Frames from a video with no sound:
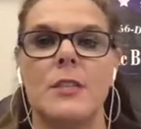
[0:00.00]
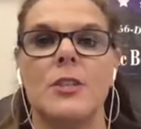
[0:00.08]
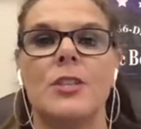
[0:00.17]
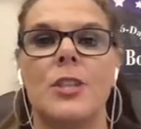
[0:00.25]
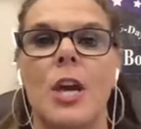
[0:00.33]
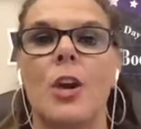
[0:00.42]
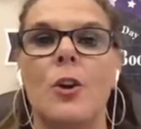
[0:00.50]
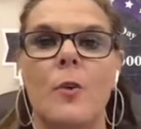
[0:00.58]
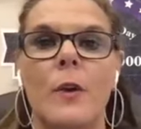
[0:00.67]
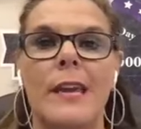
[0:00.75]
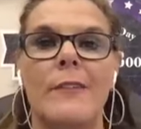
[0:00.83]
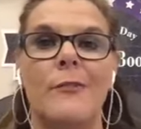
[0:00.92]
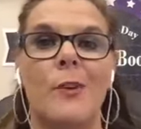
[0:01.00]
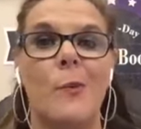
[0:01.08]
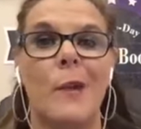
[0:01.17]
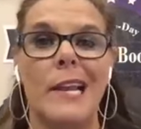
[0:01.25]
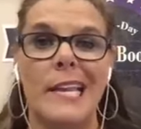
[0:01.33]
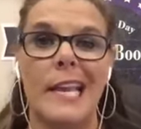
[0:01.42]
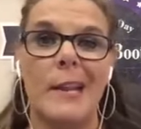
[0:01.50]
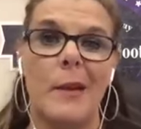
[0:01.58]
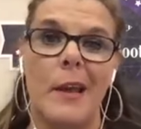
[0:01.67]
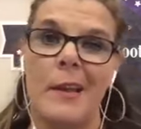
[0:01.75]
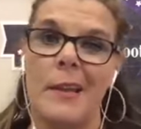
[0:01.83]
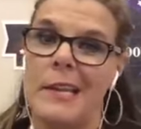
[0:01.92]
So if you want to get
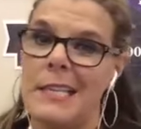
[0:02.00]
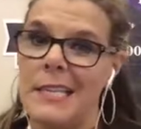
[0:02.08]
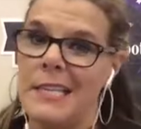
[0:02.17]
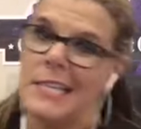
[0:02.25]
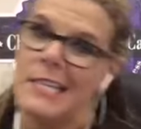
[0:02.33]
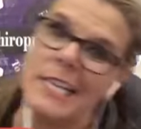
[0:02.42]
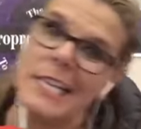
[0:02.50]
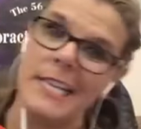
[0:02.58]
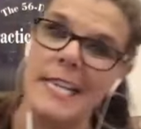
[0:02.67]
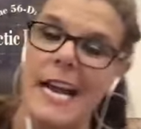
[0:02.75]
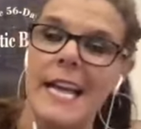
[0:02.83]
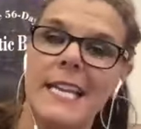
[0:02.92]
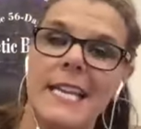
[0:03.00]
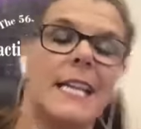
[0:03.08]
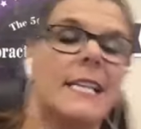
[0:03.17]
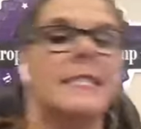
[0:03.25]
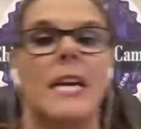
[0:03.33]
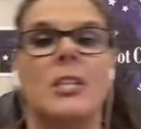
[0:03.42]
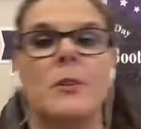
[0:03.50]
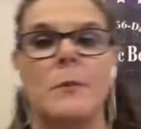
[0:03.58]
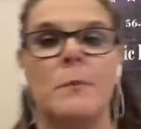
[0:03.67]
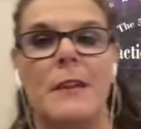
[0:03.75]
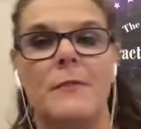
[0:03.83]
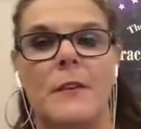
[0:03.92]
in, you got to get in touch with
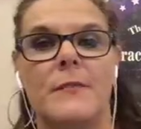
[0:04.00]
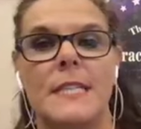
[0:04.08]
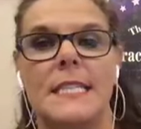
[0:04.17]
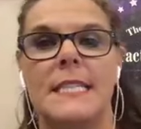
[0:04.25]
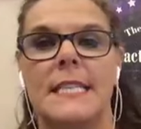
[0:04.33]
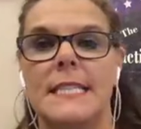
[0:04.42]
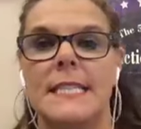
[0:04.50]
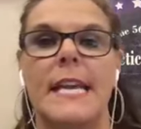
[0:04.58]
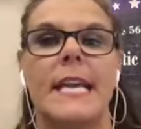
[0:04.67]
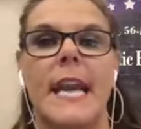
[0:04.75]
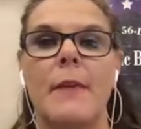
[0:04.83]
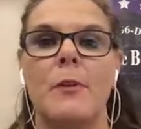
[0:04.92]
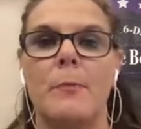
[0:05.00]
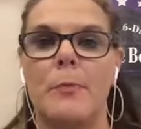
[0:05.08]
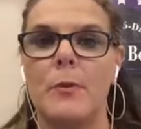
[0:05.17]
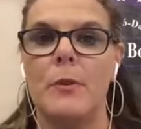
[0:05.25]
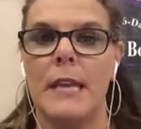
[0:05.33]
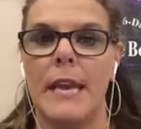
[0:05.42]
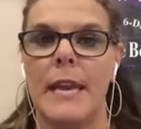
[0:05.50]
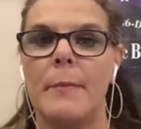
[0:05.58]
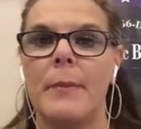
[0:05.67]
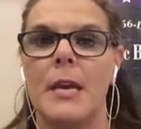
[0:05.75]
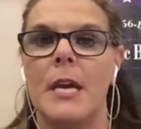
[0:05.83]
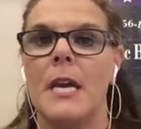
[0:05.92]
me, 56 Day Chiro Boot Camp
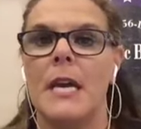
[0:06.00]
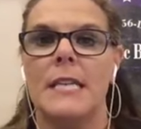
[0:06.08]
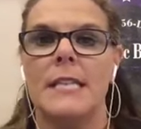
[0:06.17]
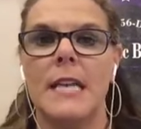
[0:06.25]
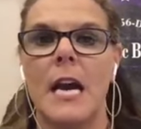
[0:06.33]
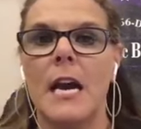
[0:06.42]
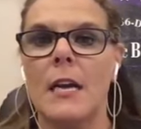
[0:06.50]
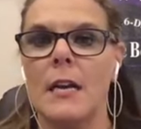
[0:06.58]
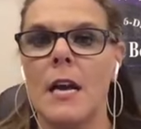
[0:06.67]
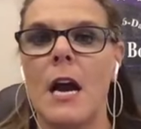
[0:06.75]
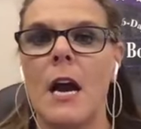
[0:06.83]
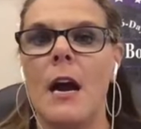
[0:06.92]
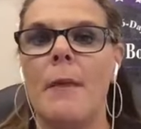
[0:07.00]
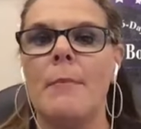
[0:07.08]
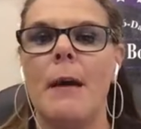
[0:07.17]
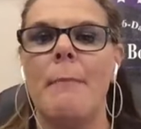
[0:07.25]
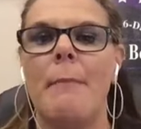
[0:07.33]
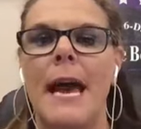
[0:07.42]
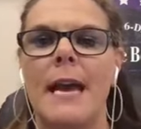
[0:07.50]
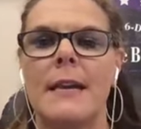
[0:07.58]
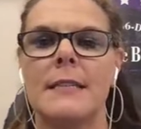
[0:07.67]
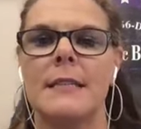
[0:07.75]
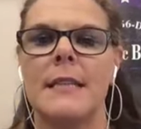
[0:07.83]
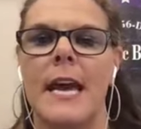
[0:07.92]
dot com
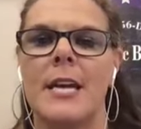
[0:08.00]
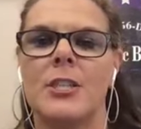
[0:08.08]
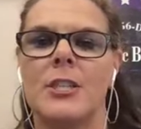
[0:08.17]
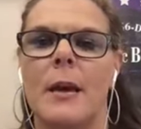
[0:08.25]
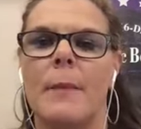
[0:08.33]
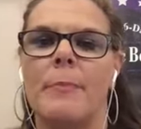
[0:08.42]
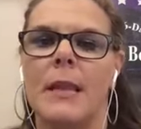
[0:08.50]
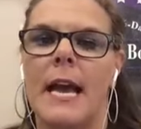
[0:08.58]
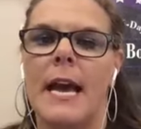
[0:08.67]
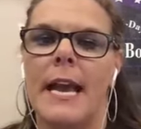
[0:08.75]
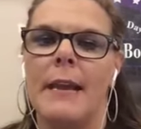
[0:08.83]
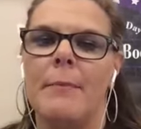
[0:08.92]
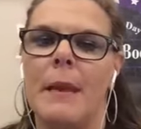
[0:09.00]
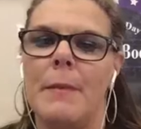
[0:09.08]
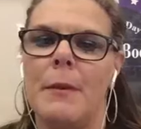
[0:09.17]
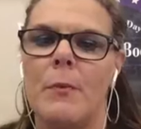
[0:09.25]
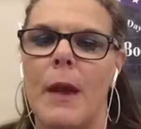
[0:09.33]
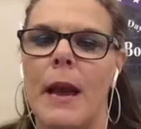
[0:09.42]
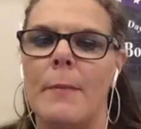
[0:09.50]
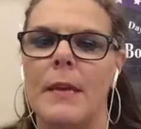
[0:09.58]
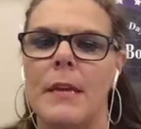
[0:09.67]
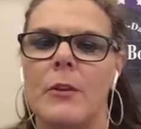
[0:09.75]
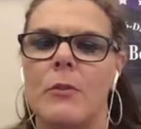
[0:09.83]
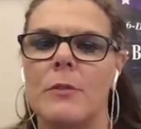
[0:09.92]
backslash apply. Maybe
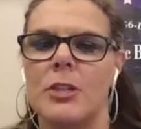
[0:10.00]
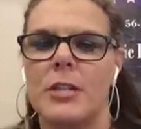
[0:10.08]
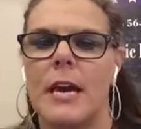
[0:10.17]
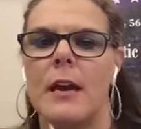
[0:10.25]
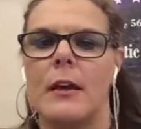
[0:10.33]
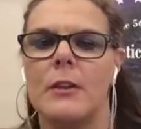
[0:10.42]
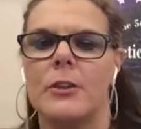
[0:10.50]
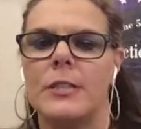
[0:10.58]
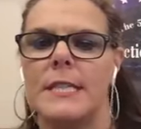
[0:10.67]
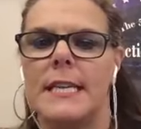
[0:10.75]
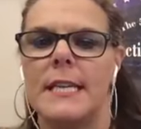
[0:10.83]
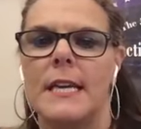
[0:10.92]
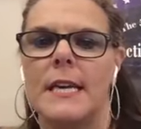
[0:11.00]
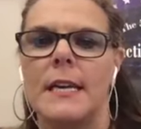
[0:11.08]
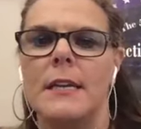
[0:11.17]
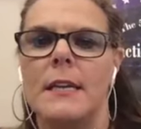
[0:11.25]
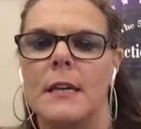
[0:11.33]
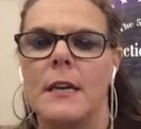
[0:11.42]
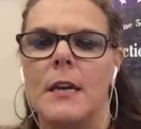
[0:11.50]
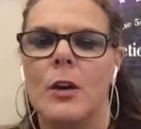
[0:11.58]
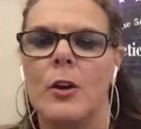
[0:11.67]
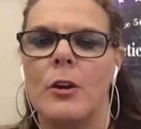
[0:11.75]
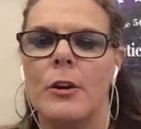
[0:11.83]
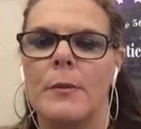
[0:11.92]
Robin or Michelle or Dina
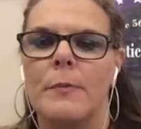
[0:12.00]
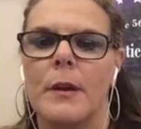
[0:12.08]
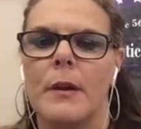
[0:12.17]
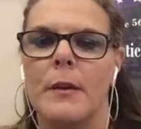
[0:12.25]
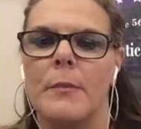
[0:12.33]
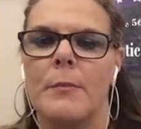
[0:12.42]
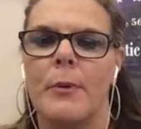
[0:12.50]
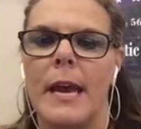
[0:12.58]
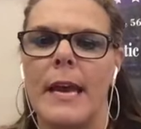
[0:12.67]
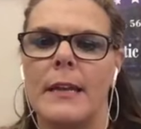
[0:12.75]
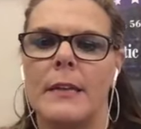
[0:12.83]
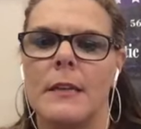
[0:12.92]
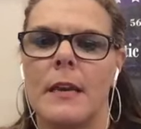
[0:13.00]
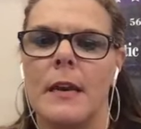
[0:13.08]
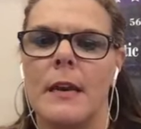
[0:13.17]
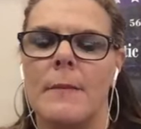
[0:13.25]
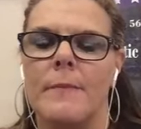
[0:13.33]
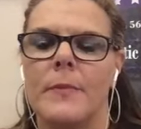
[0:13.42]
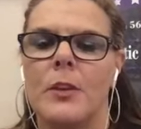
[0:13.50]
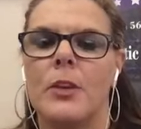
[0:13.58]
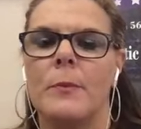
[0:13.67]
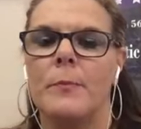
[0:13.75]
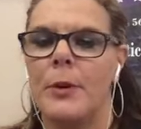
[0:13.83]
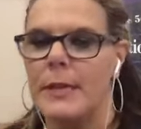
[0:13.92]
or Brett um,
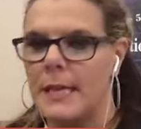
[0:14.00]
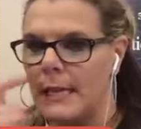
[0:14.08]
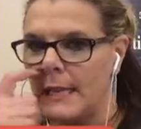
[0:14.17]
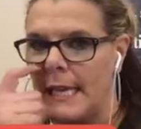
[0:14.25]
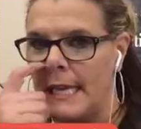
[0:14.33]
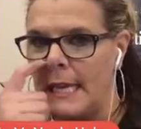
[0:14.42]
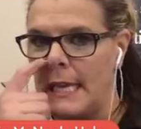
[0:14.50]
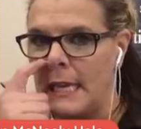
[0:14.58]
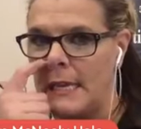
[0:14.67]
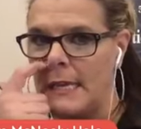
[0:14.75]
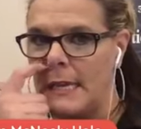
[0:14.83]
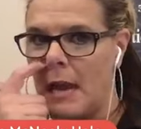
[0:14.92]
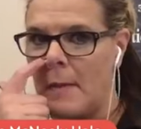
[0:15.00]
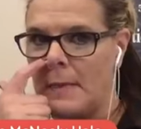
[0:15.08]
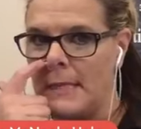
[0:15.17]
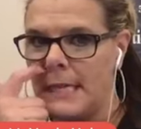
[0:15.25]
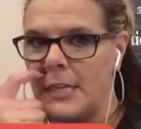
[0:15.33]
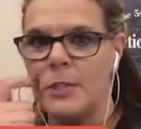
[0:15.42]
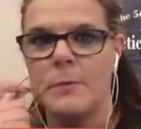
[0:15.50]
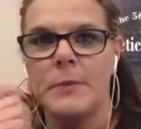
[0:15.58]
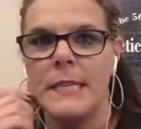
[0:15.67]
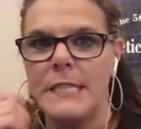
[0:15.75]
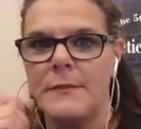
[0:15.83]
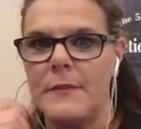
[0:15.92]
could put the link in the comment section,
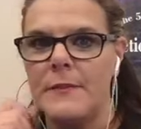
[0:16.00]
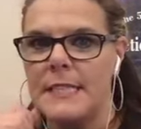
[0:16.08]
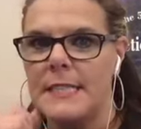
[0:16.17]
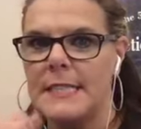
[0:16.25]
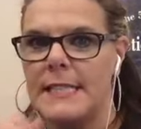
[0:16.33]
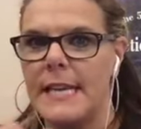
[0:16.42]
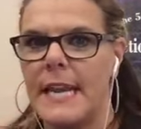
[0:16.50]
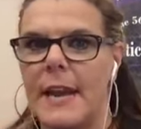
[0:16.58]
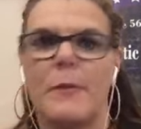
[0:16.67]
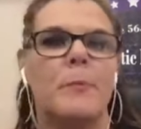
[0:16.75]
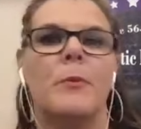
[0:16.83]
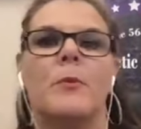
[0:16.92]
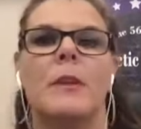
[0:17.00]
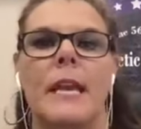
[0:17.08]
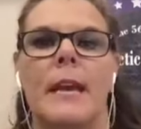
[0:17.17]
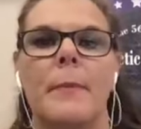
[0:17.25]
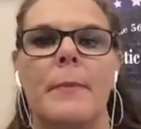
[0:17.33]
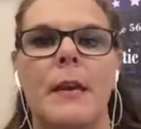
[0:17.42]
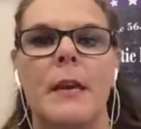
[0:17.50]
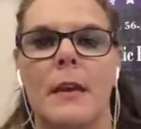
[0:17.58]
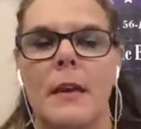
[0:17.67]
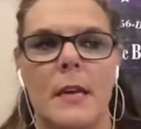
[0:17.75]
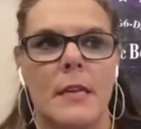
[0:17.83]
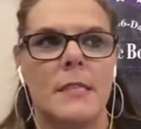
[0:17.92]
please. 56 day Chiro bootcamp
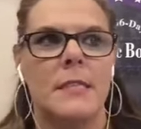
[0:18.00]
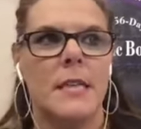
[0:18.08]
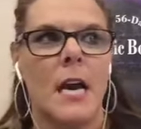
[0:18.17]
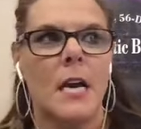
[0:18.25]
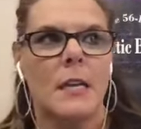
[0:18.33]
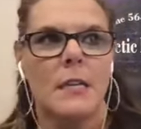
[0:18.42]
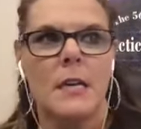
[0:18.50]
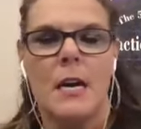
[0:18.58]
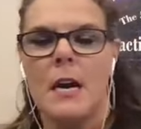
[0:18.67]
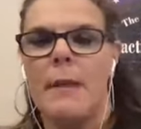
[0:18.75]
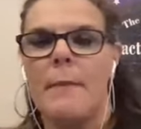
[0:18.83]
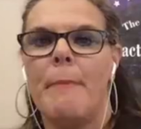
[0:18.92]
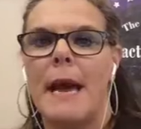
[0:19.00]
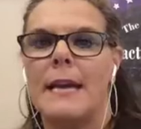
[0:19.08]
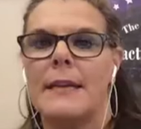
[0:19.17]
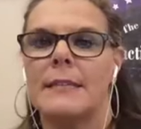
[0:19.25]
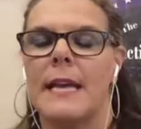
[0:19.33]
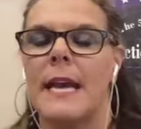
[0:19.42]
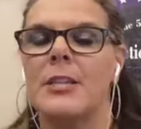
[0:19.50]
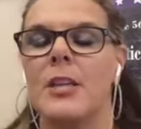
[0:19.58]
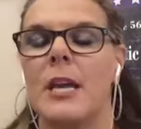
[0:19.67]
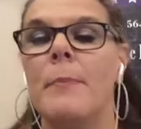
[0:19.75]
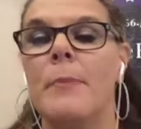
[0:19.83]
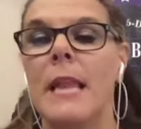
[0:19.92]
dot com backslash
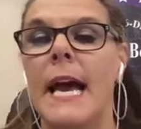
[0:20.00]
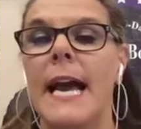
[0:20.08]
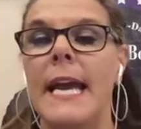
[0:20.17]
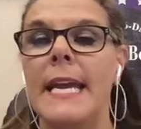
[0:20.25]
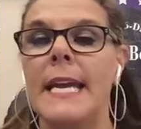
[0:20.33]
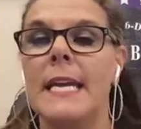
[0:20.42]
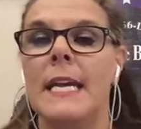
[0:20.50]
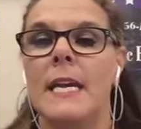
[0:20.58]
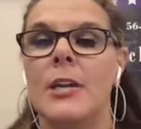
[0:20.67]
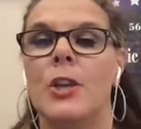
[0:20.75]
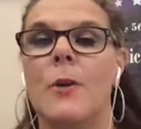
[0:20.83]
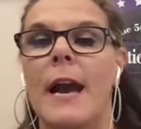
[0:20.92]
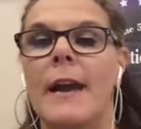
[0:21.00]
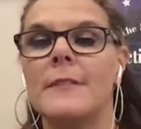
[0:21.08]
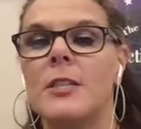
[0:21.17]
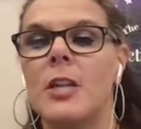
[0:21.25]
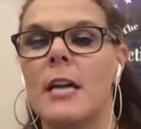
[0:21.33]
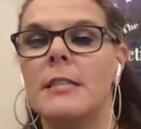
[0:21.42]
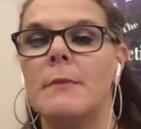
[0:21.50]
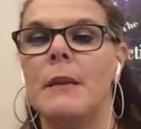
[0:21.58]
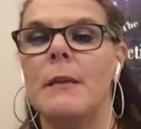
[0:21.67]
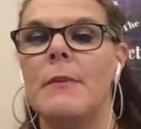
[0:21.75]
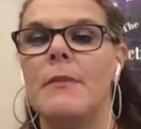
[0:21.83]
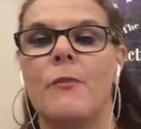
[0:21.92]
apply. You have to talk to
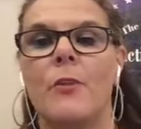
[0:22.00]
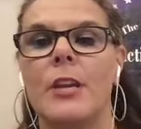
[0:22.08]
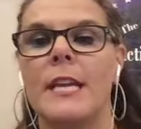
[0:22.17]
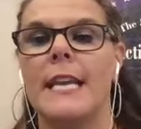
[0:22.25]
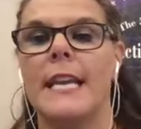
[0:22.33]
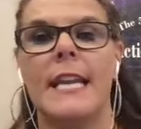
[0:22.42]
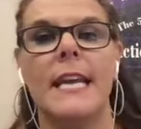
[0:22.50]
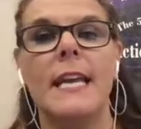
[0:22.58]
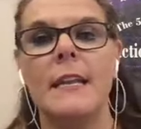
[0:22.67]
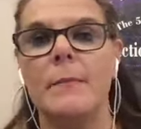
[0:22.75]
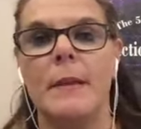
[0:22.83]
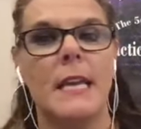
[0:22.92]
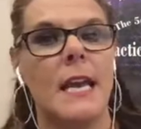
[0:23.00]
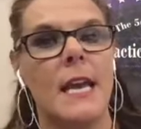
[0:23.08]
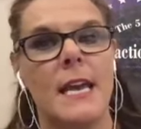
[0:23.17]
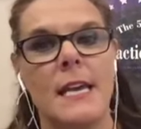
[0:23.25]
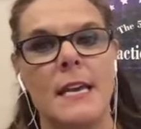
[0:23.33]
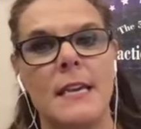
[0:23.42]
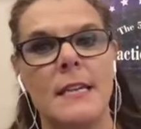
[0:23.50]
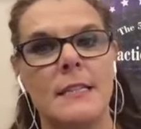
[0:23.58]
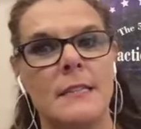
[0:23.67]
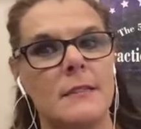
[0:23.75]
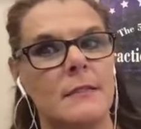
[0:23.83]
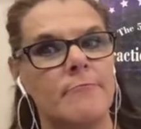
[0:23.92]
me before you get in
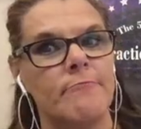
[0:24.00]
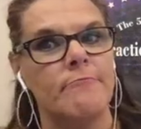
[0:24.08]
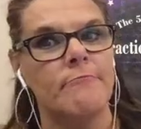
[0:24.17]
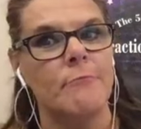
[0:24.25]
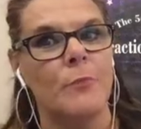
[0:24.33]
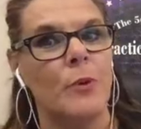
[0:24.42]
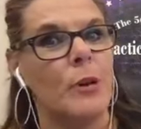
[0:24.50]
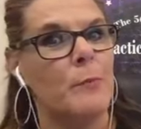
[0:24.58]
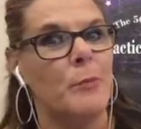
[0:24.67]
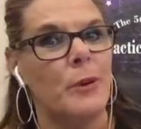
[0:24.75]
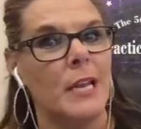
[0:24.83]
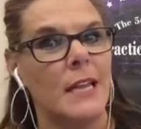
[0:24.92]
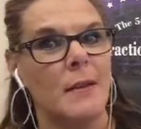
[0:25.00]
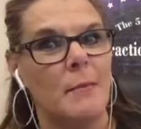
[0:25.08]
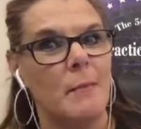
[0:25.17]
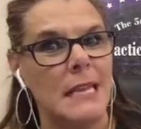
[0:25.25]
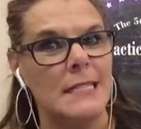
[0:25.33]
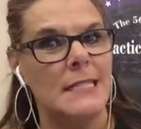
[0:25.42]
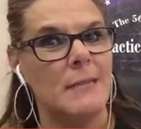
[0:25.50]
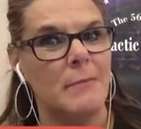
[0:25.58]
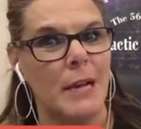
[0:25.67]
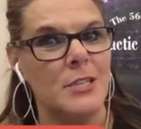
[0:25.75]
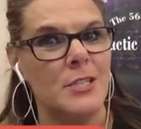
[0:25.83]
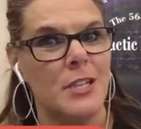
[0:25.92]
because we're a pretty amazing
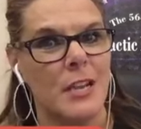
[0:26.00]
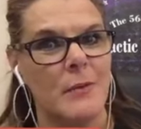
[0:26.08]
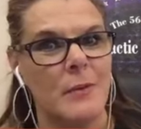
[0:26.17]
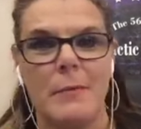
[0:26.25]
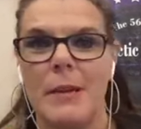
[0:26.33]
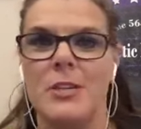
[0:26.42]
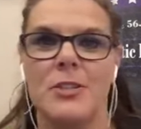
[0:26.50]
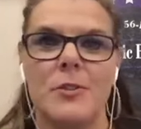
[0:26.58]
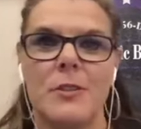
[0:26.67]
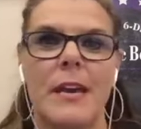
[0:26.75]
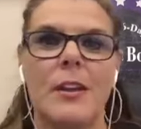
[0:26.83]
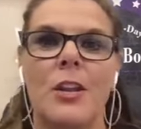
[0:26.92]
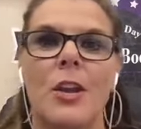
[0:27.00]
bunch and I want to make sure that